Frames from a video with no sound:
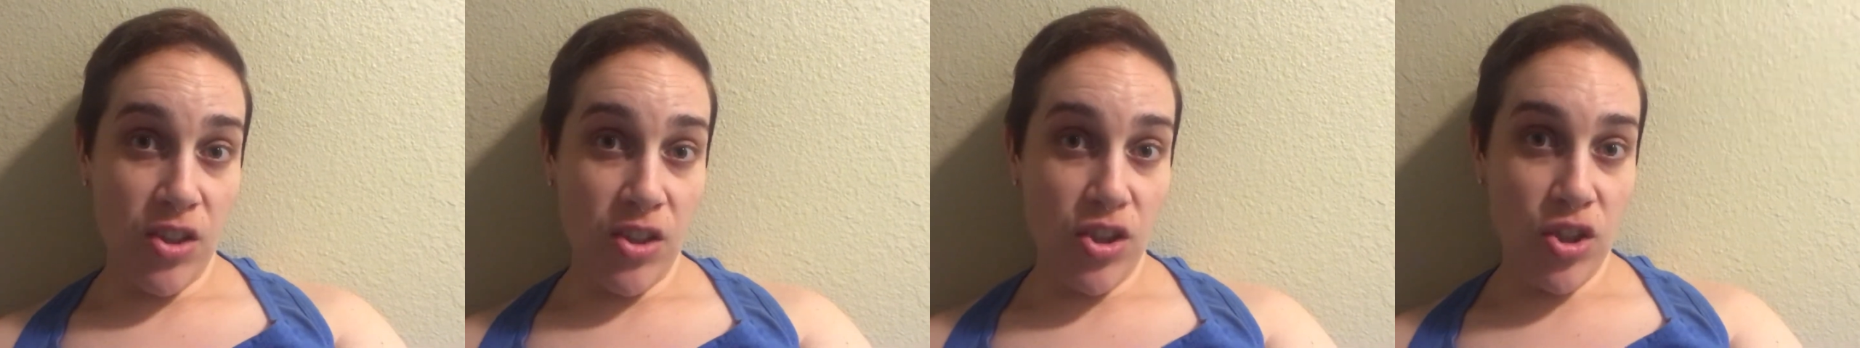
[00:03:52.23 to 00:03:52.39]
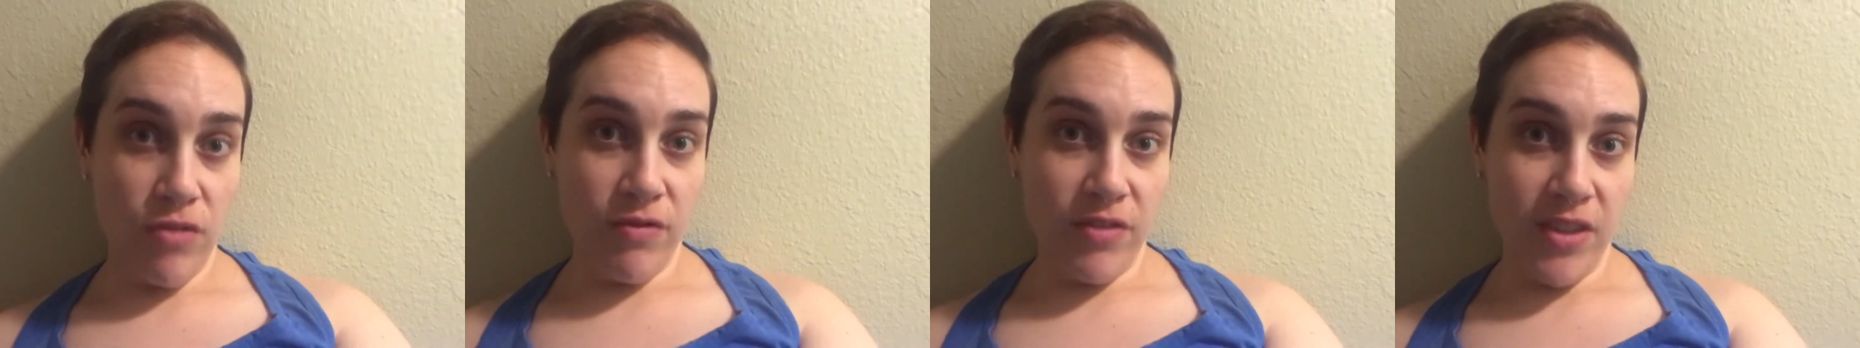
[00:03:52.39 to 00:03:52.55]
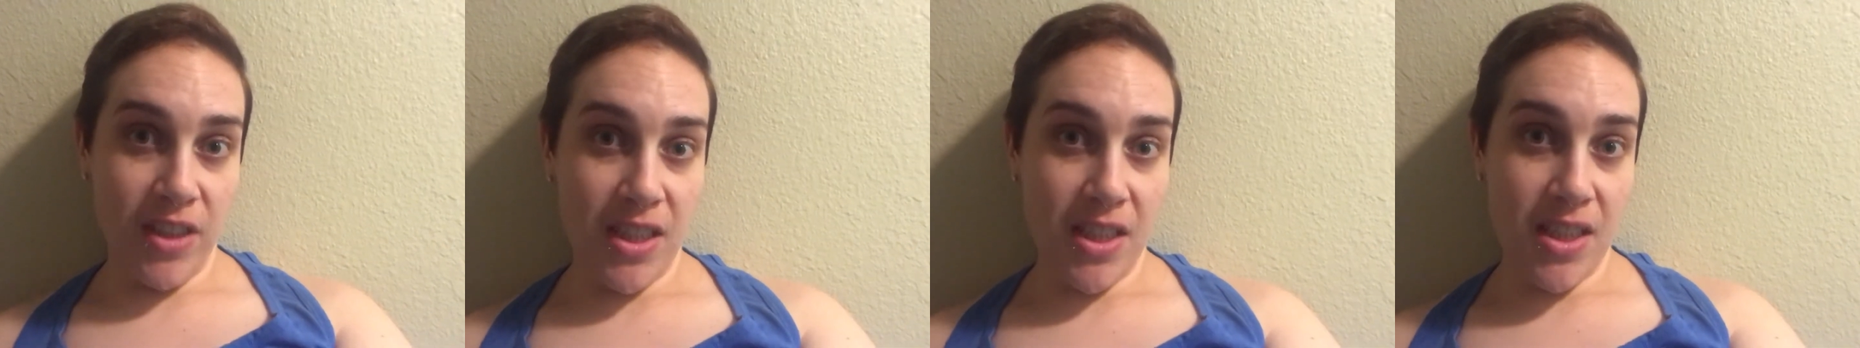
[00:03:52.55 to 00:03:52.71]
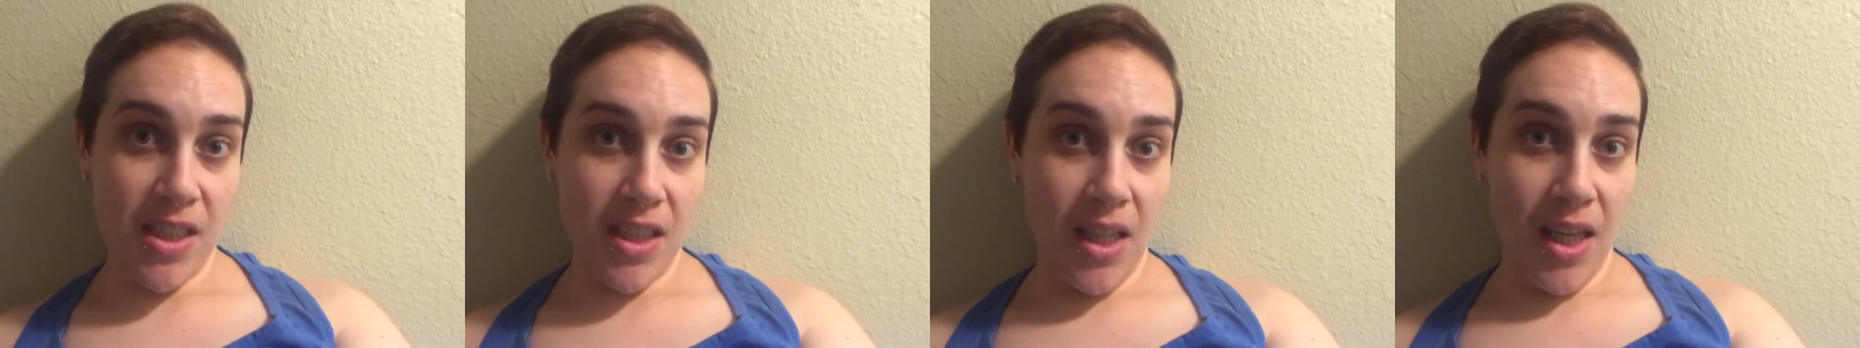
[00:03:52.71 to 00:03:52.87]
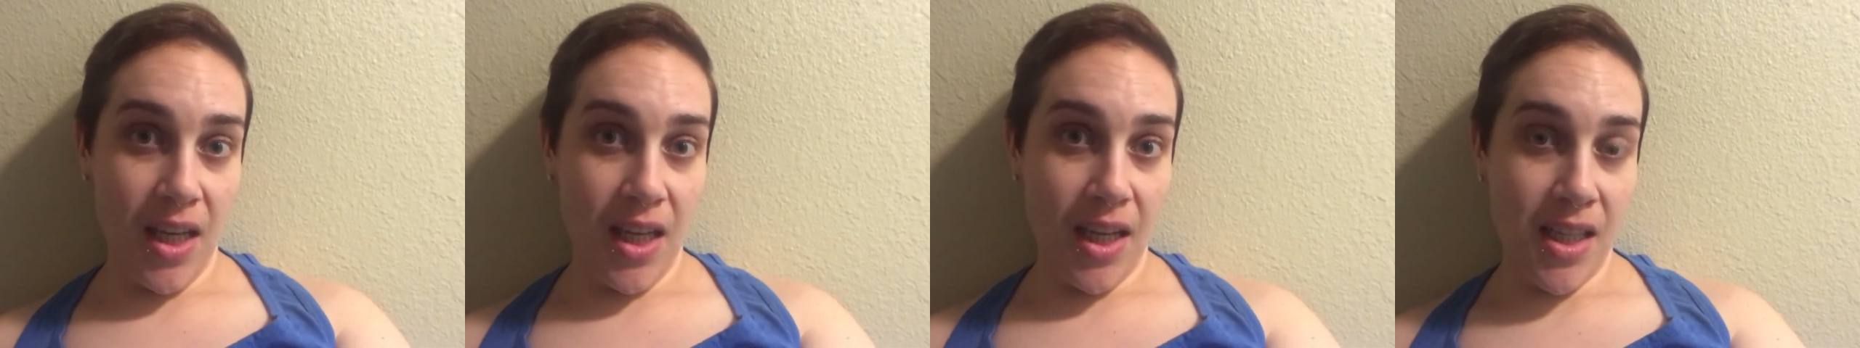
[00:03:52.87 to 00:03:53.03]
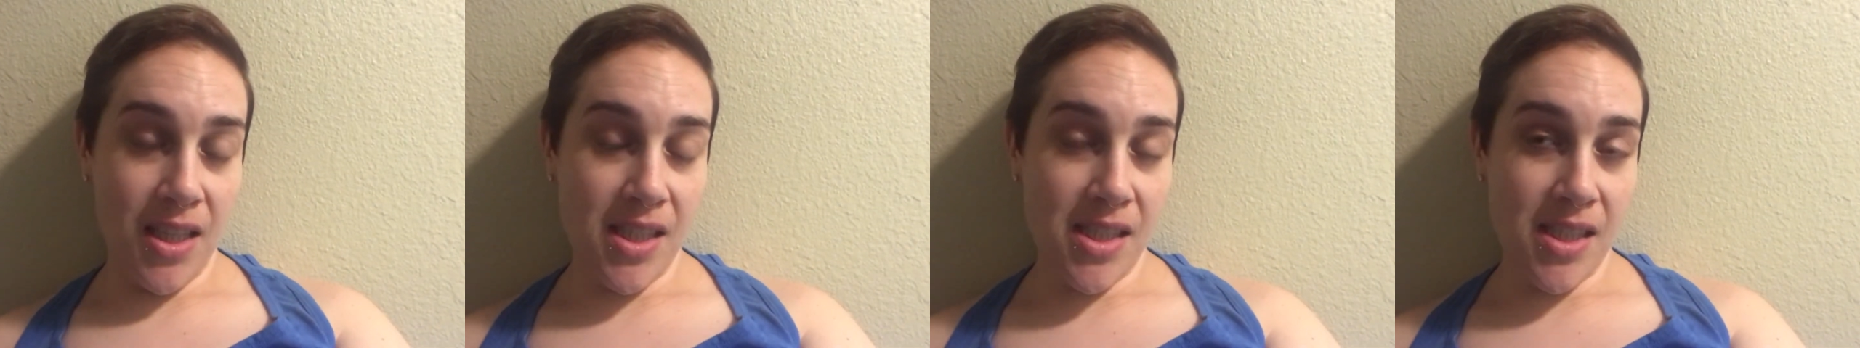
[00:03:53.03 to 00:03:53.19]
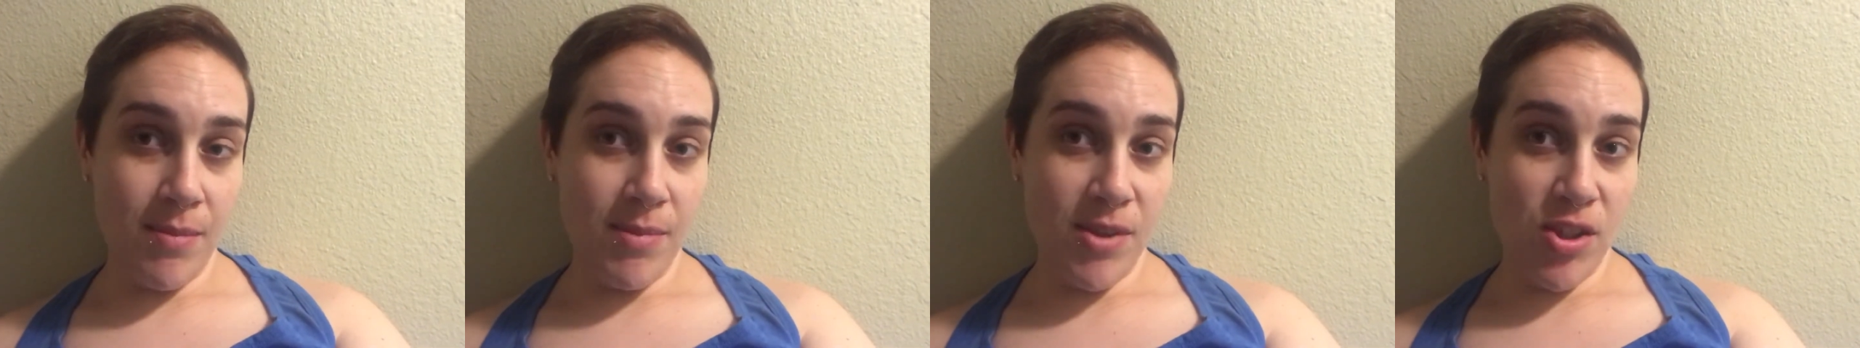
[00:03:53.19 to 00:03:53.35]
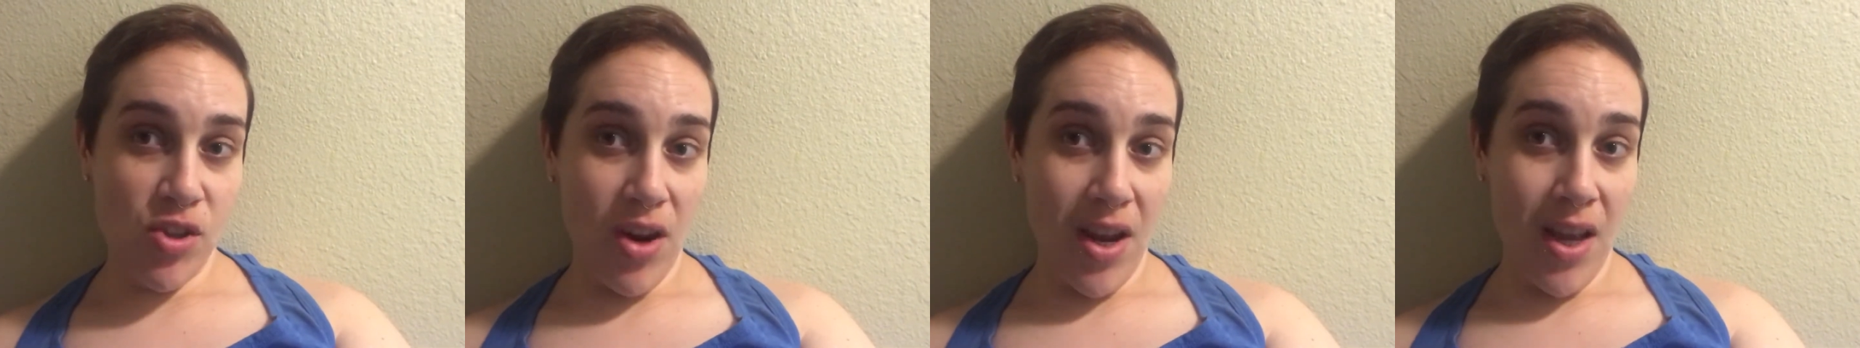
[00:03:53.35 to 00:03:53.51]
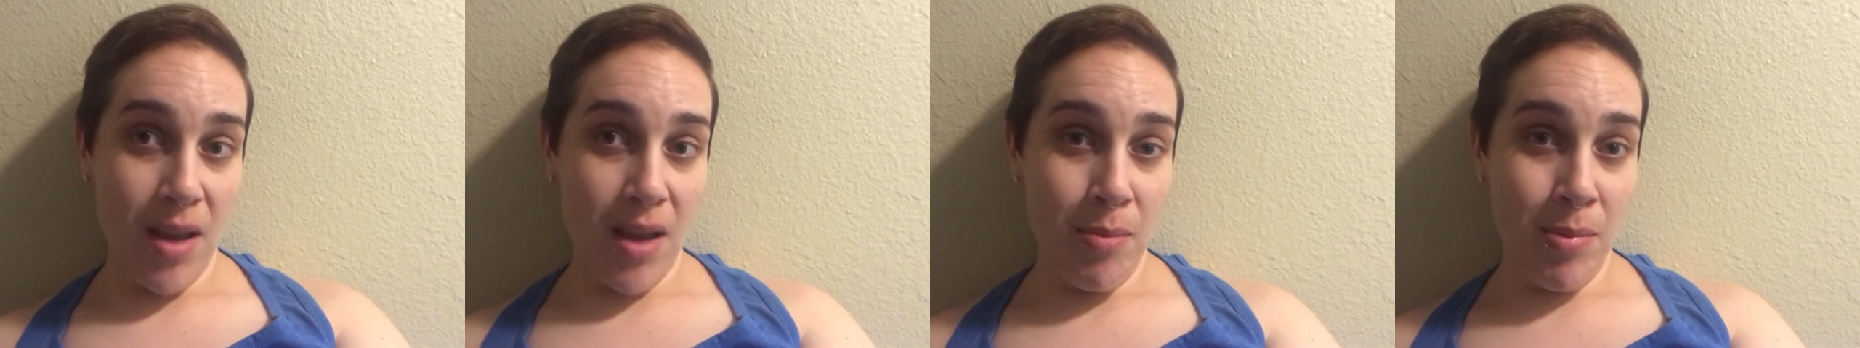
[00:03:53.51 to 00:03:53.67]
Don't forget to like and
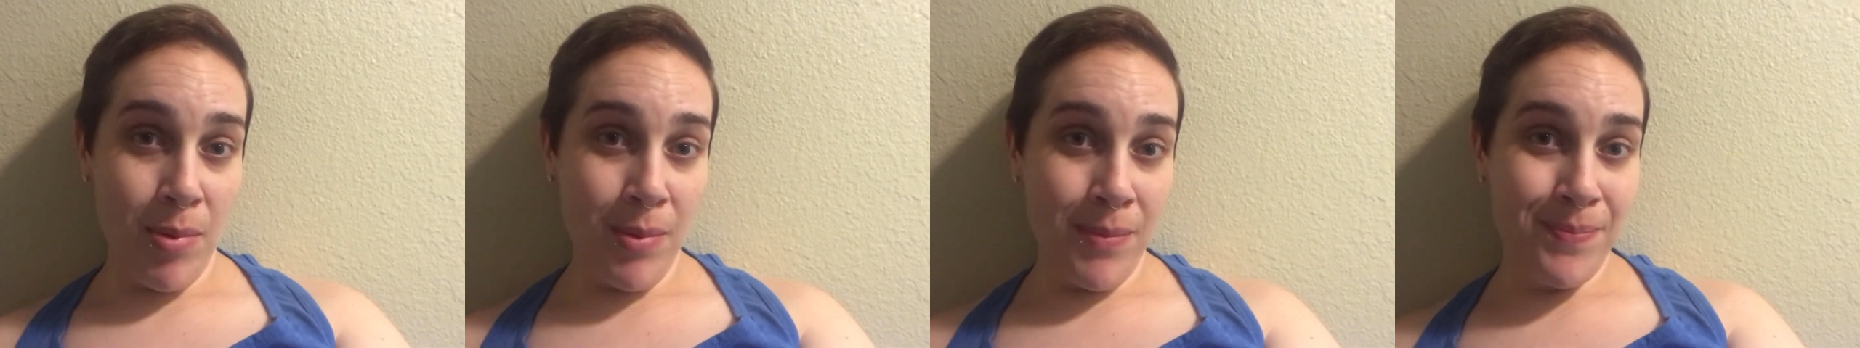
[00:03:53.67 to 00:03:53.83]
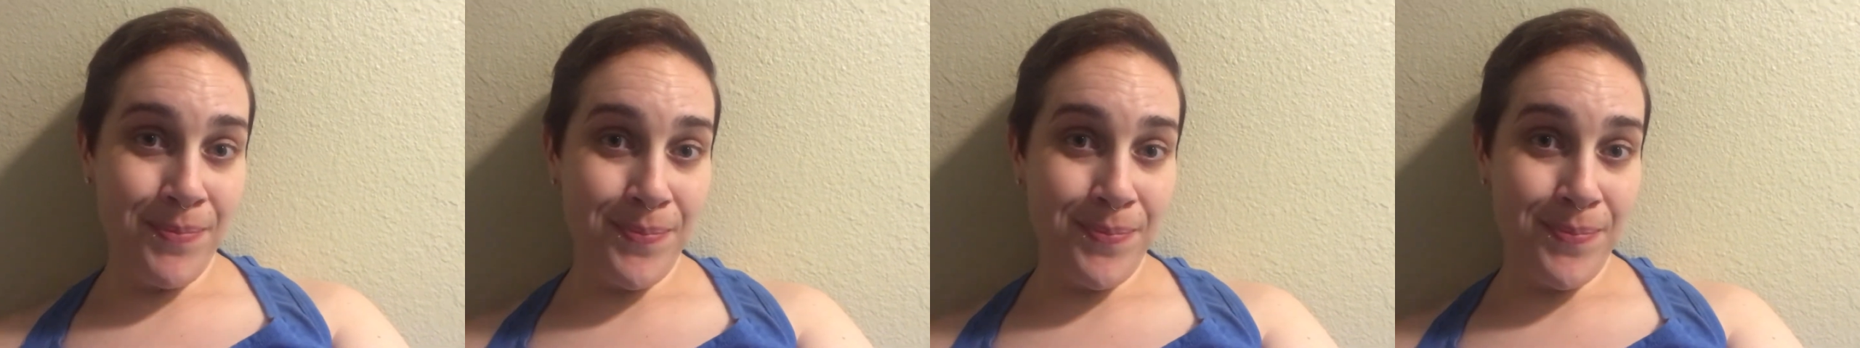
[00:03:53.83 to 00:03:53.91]
subscribe.